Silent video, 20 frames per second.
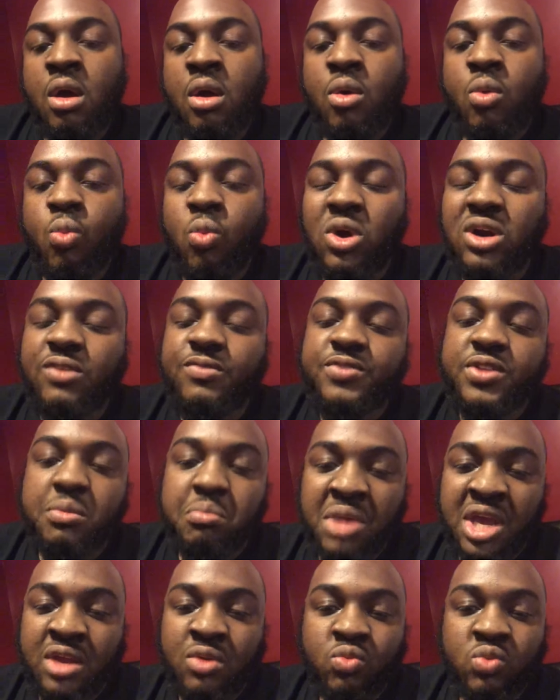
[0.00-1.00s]
One of the
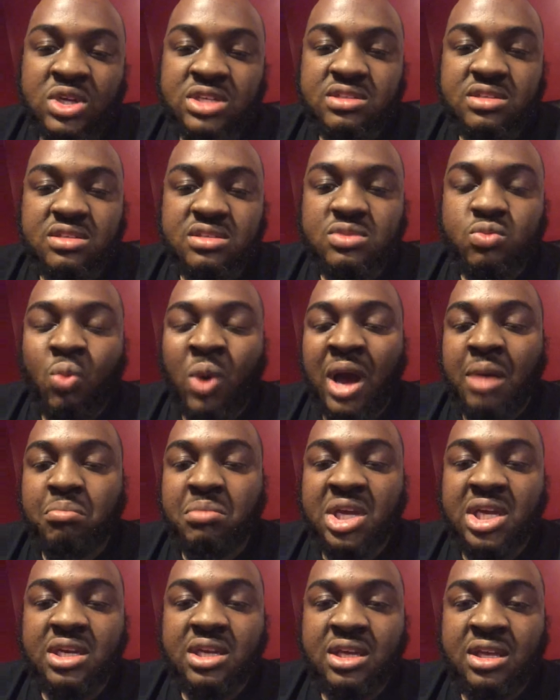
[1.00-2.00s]
main reasons why
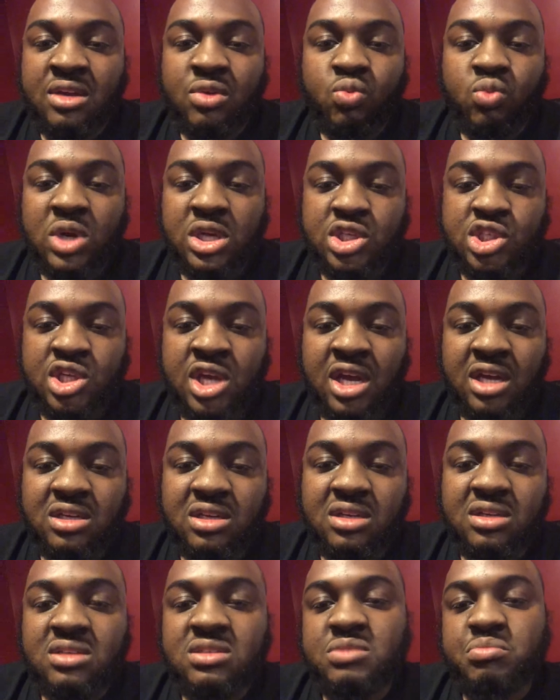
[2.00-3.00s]
men get
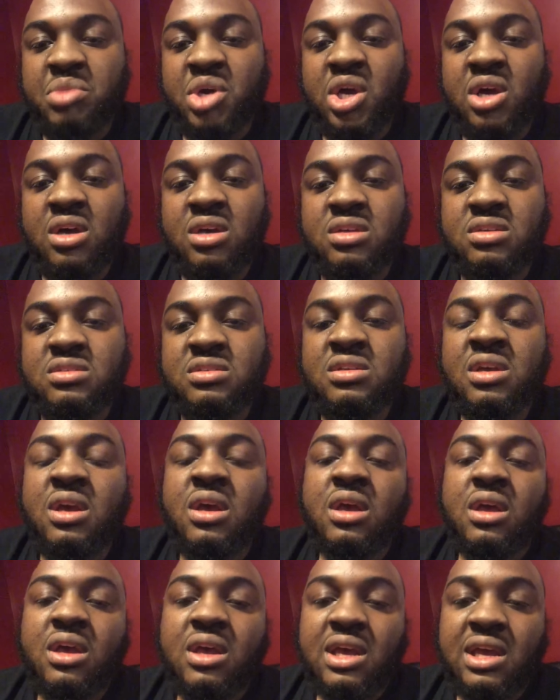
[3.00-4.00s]
rejected is because
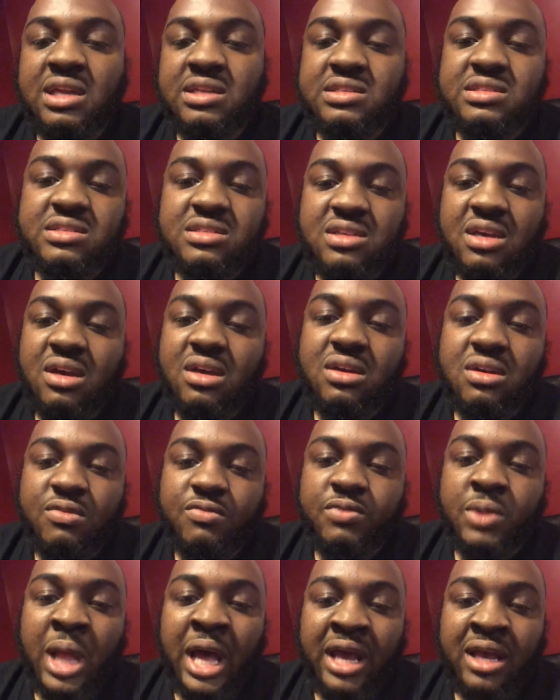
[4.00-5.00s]
instead
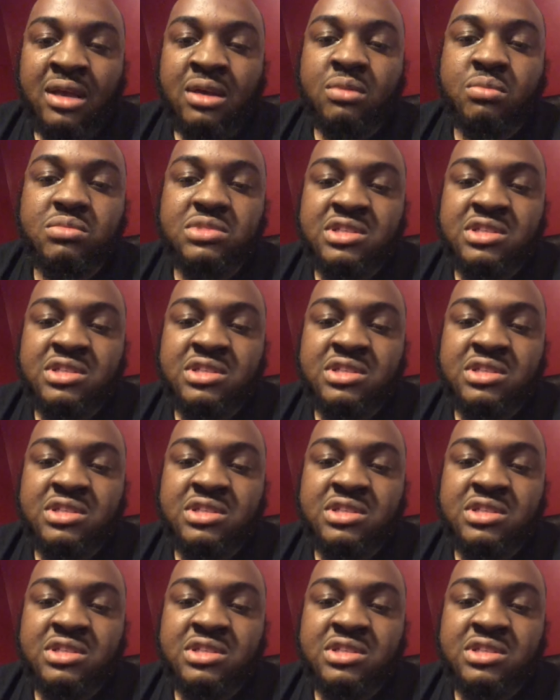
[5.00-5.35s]
of, like,